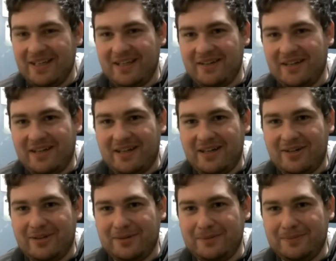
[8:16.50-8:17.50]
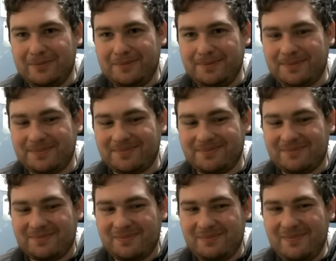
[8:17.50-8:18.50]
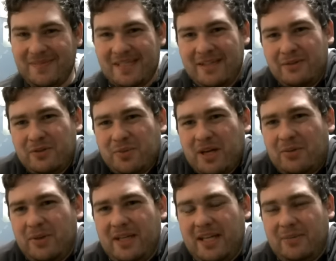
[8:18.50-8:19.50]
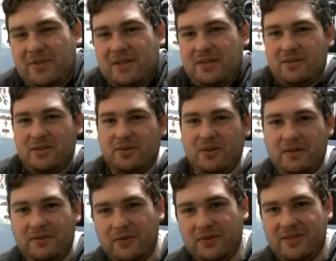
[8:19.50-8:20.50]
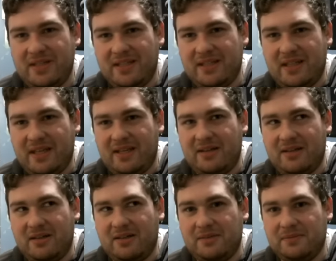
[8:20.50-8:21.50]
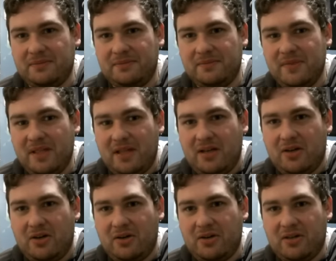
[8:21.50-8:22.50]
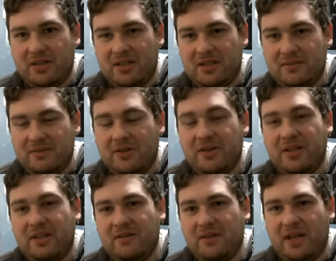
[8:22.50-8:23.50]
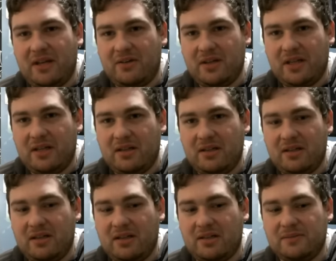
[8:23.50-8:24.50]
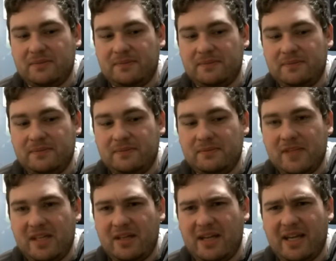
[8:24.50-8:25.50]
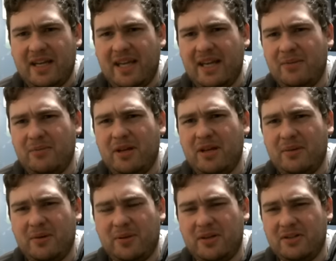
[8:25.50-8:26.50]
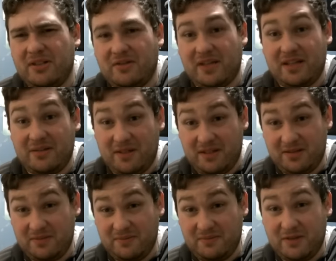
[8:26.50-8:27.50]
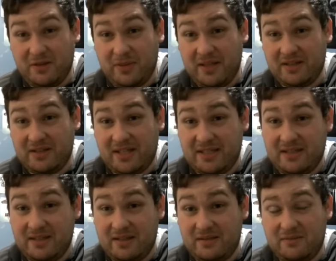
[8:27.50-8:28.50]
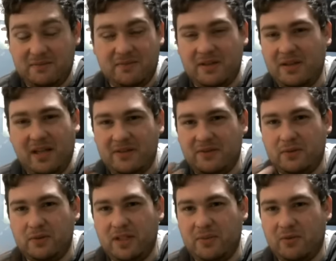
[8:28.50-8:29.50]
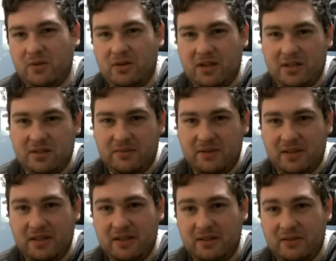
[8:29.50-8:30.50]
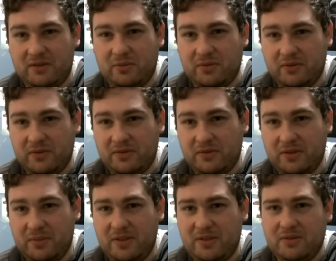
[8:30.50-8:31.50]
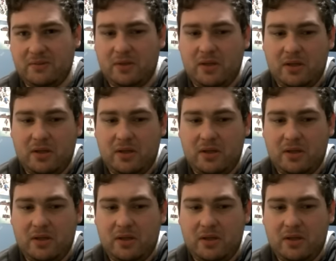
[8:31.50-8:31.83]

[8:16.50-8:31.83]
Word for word: anyway, um, it was probably an Amazon during the first season that um, Haruka Haruki found, and um, I, again, I'm, I apologize if I got uh, Omega's last, I guess, full name wrong. Uh, link in the description for his full name too.